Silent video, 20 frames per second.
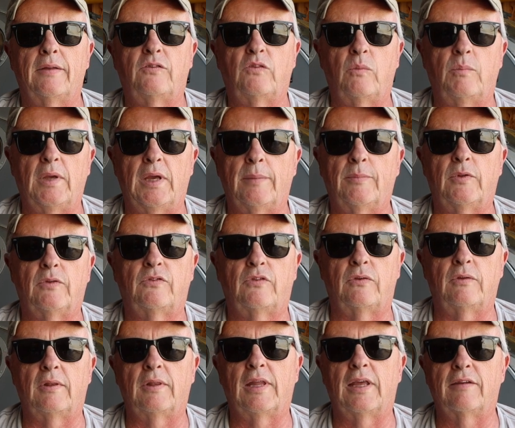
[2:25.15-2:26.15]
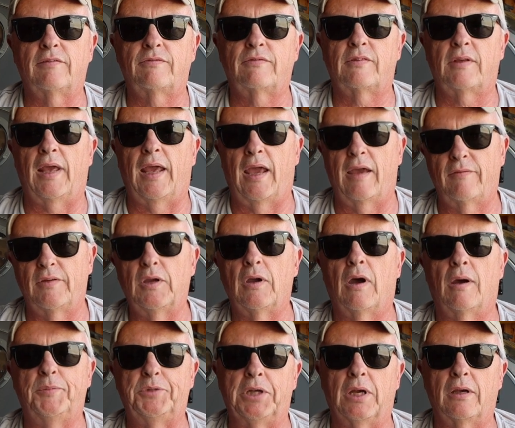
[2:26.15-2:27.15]
to be able to lift heavy
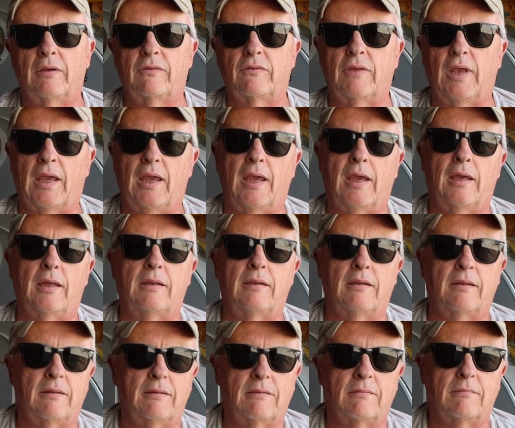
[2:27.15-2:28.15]
objects, and